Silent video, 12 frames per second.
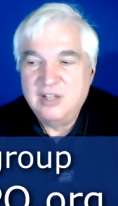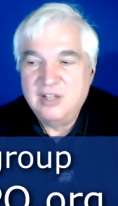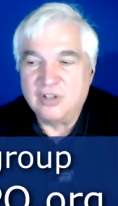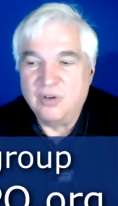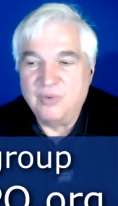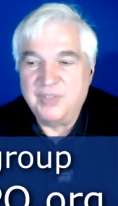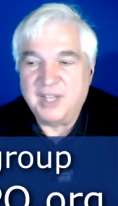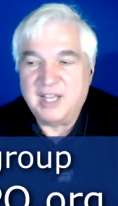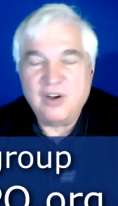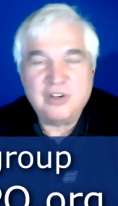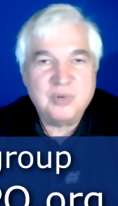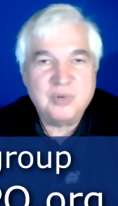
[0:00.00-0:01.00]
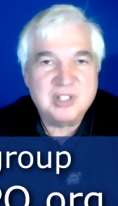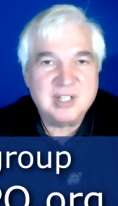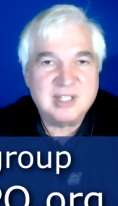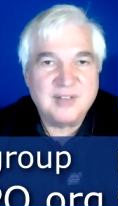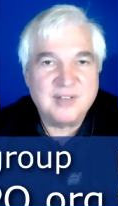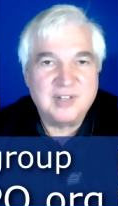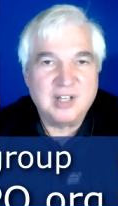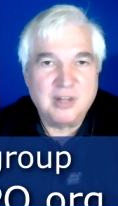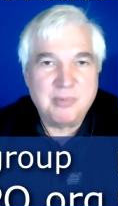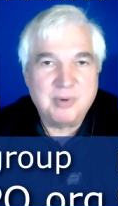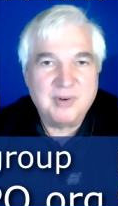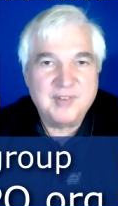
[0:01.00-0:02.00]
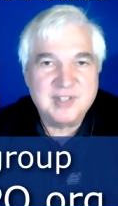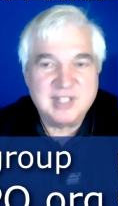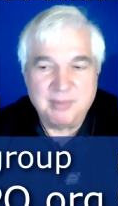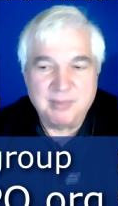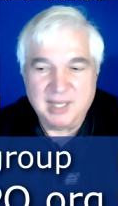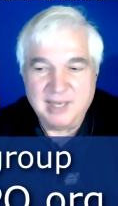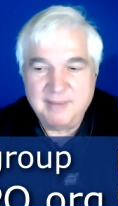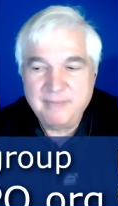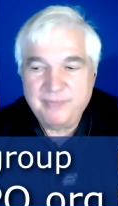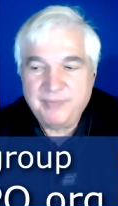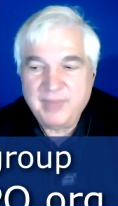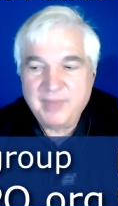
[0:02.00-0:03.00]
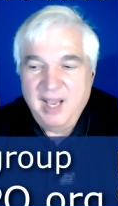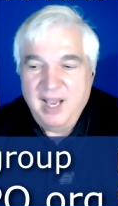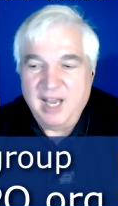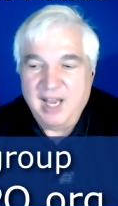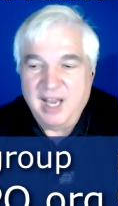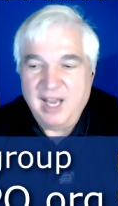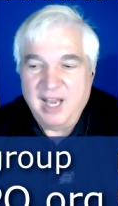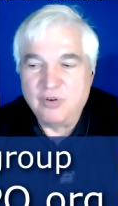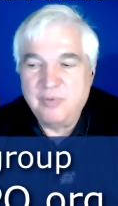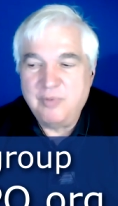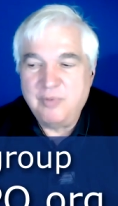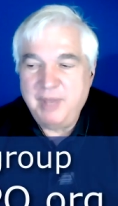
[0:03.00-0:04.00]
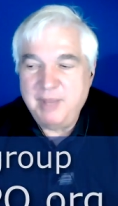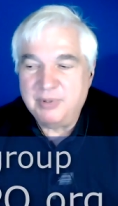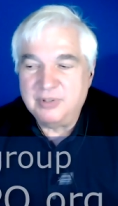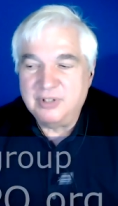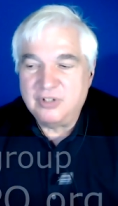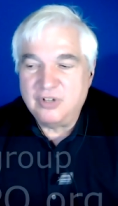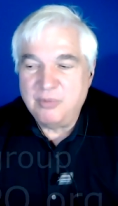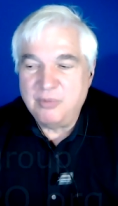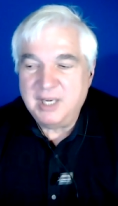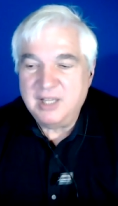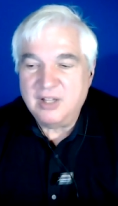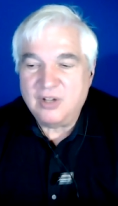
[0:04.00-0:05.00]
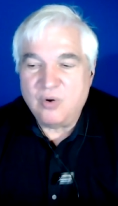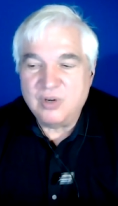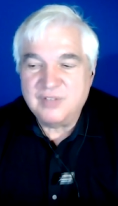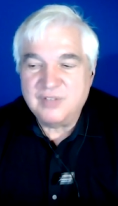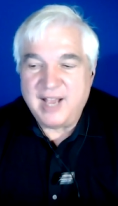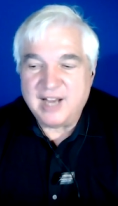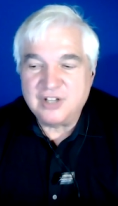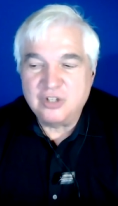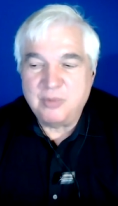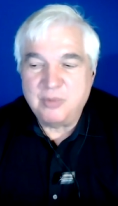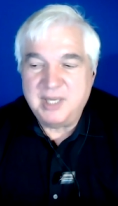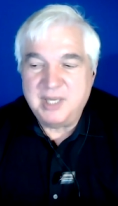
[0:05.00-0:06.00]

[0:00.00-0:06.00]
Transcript: So the characteristics of a deliberative assembly is a group of people determining the course of action to be